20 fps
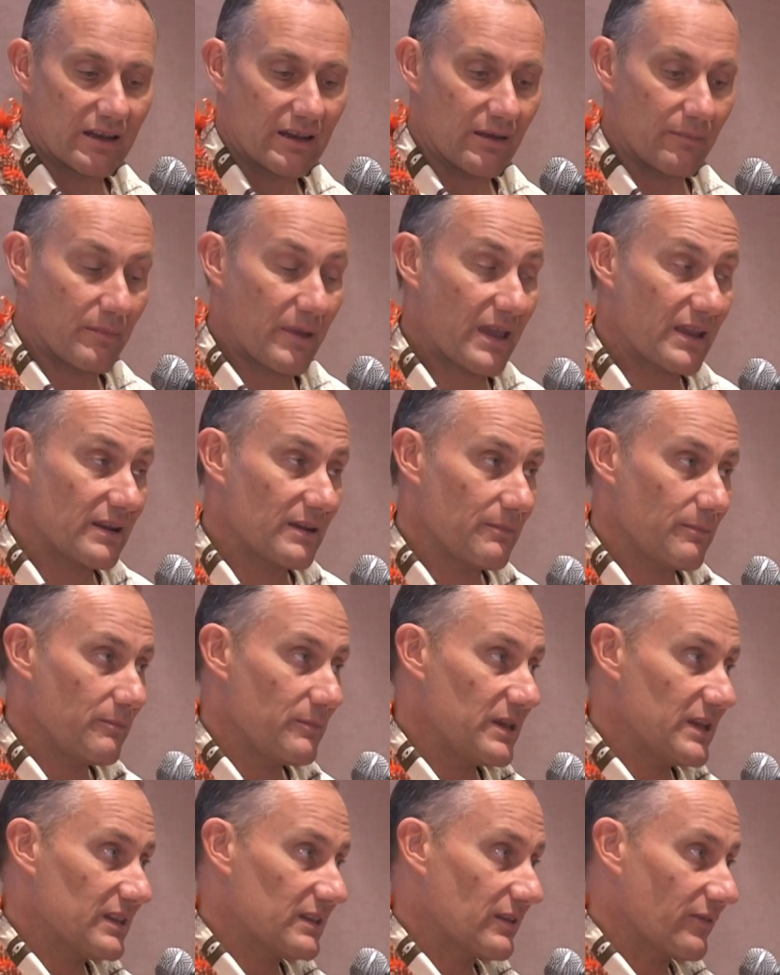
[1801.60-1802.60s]
It may
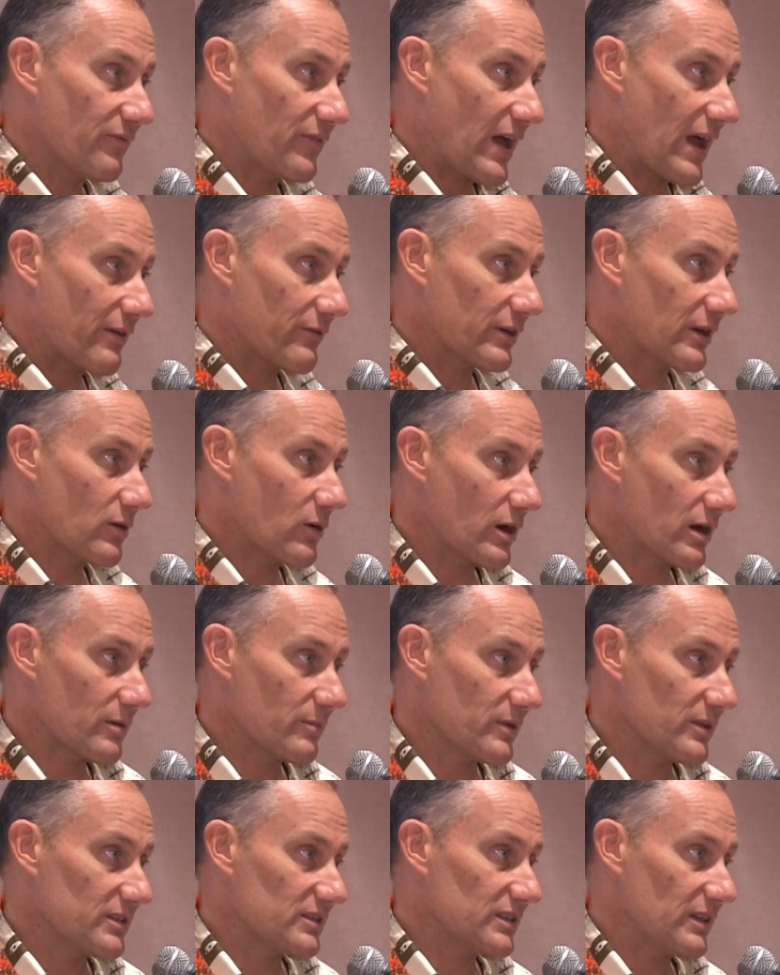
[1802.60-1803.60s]
meet the fat
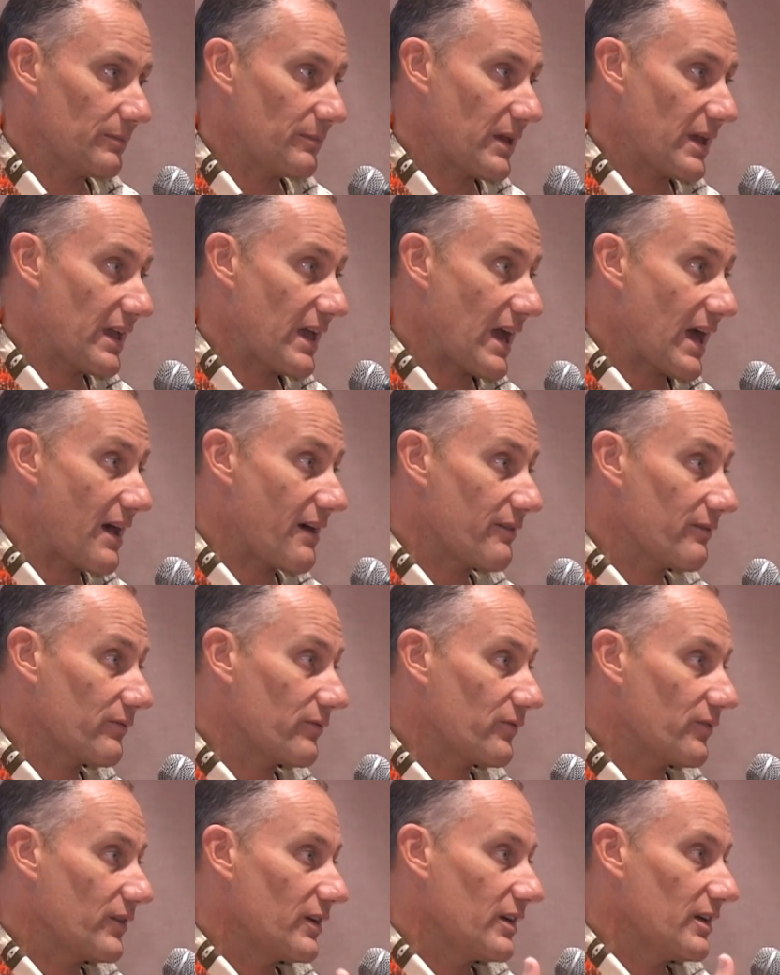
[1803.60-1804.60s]
requirements, it may
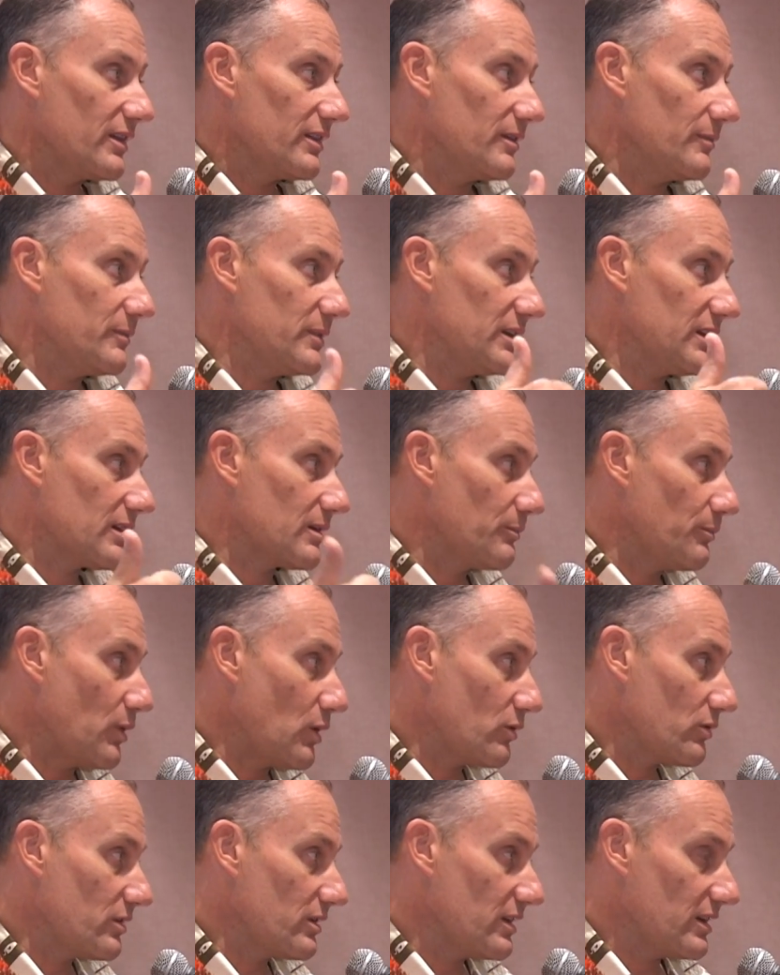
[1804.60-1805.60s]
have the meat
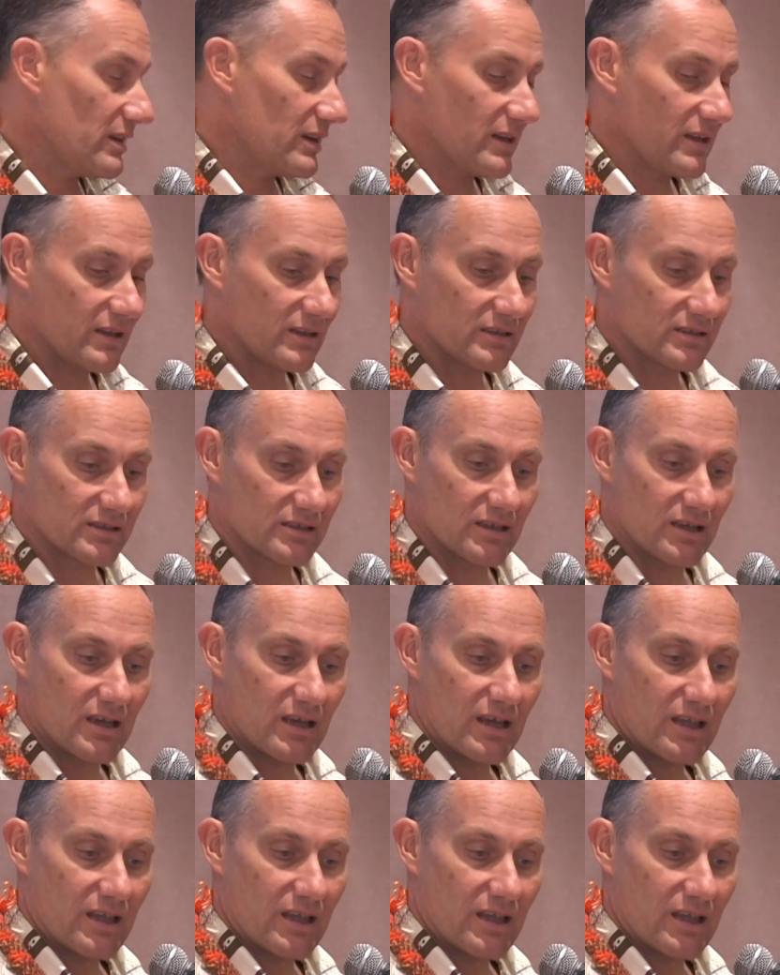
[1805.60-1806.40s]
component it needs.